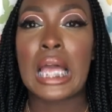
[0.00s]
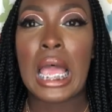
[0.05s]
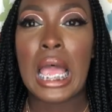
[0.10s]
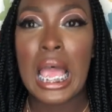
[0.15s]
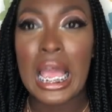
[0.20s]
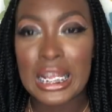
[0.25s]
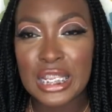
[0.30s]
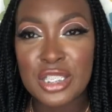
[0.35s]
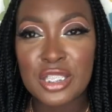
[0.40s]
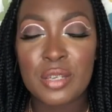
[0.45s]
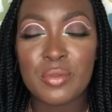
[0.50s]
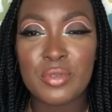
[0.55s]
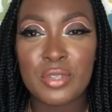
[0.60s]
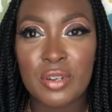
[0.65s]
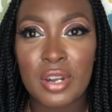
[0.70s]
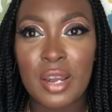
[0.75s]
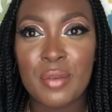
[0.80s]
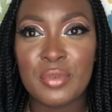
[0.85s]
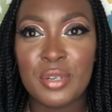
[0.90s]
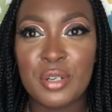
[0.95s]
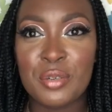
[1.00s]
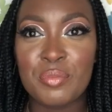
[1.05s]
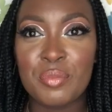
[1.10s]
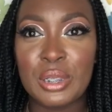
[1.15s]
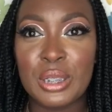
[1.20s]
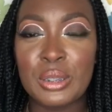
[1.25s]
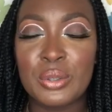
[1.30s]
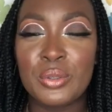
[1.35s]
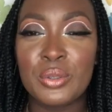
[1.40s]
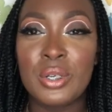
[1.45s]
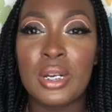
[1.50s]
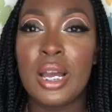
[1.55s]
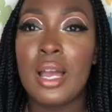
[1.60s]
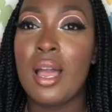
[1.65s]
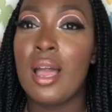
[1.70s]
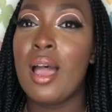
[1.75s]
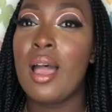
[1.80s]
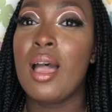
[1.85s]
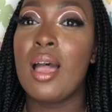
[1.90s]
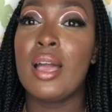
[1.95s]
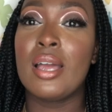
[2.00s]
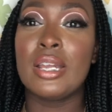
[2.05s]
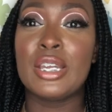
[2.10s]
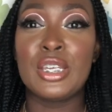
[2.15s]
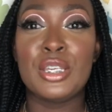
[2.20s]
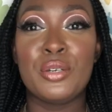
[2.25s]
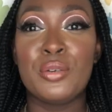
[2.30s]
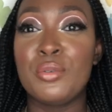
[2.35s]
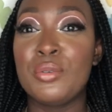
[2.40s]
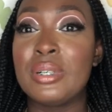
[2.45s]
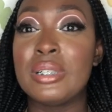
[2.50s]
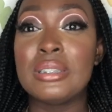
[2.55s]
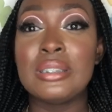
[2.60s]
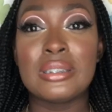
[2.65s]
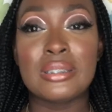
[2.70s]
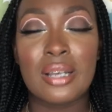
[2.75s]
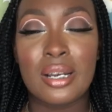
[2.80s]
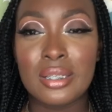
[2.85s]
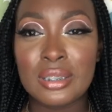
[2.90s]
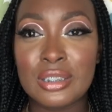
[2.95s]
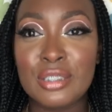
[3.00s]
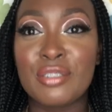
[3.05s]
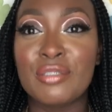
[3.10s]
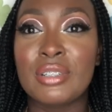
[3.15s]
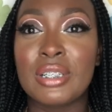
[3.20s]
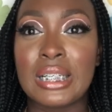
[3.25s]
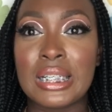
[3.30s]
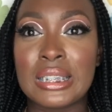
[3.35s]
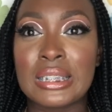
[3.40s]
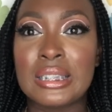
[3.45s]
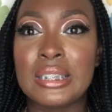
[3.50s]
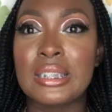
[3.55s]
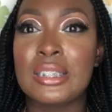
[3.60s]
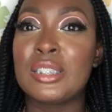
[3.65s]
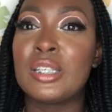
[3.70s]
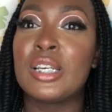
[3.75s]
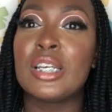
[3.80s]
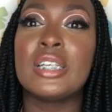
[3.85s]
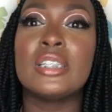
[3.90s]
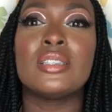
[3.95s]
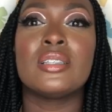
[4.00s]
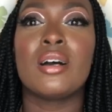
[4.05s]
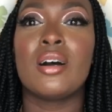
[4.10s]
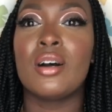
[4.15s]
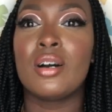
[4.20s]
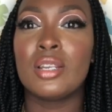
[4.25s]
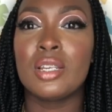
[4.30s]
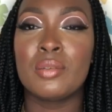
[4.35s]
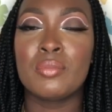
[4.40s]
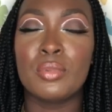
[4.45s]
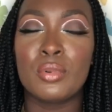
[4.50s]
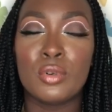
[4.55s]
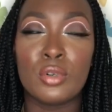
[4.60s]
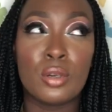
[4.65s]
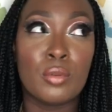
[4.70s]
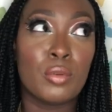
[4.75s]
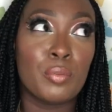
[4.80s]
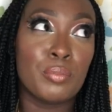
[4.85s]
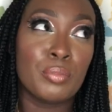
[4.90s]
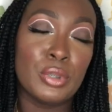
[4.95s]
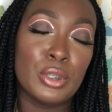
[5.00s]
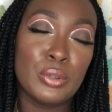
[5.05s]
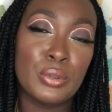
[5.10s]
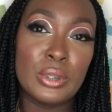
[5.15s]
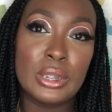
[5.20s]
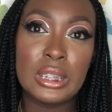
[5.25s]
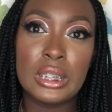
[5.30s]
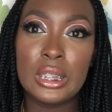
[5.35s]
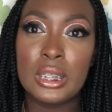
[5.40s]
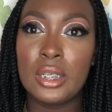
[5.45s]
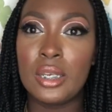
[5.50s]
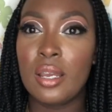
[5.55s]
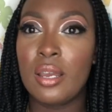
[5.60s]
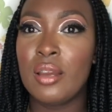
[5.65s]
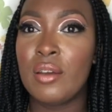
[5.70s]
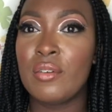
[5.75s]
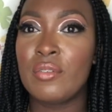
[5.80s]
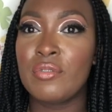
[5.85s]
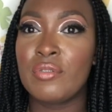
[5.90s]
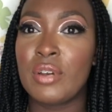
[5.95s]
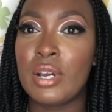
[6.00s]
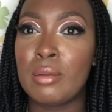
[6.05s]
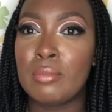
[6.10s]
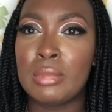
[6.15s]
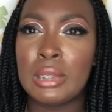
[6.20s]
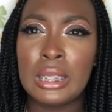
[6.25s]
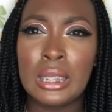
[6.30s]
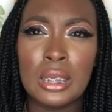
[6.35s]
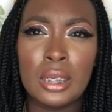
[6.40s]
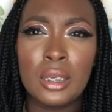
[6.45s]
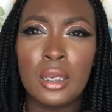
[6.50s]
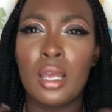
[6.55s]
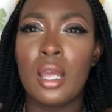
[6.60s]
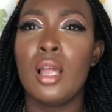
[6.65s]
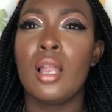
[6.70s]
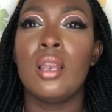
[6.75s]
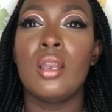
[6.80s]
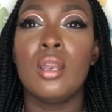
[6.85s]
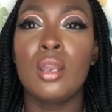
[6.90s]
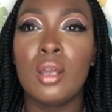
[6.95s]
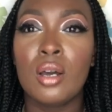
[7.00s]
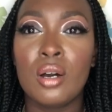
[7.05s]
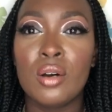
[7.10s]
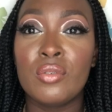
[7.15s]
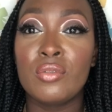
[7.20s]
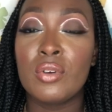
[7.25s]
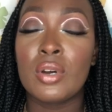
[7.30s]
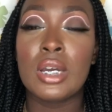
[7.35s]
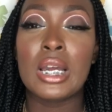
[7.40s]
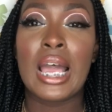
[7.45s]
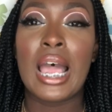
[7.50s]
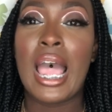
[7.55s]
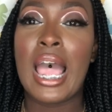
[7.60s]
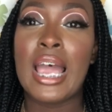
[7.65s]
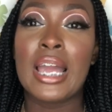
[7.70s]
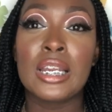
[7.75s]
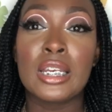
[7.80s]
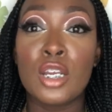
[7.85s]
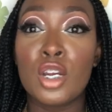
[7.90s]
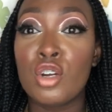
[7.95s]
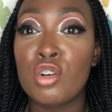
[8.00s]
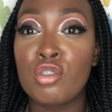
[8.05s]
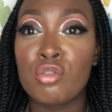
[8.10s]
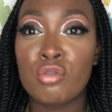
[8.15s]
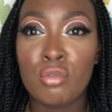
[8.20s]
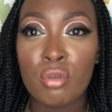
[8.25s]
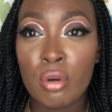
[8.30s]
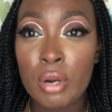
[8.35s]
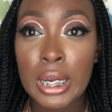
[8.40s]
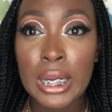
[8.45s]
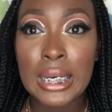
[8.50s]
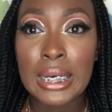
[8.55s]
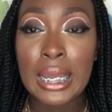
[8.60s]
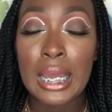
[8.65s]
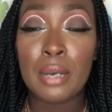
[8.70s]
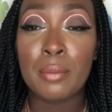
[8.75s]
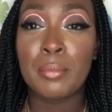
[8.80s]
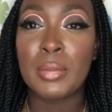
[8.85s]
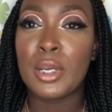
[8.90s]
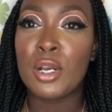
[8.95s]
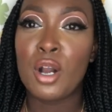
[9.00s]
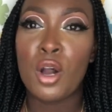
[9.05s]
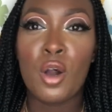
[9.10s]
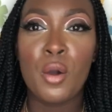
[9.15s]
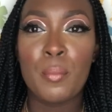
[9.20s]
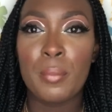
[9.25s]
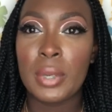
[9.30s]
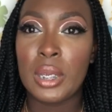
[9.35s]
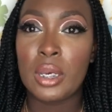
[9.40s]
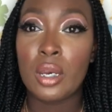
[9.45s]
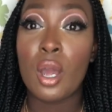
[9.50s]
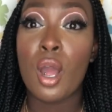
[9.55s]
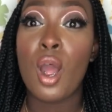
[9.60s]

and subscribe down below. You will not regret it. It's all about beauty, family, love, and growing and becoming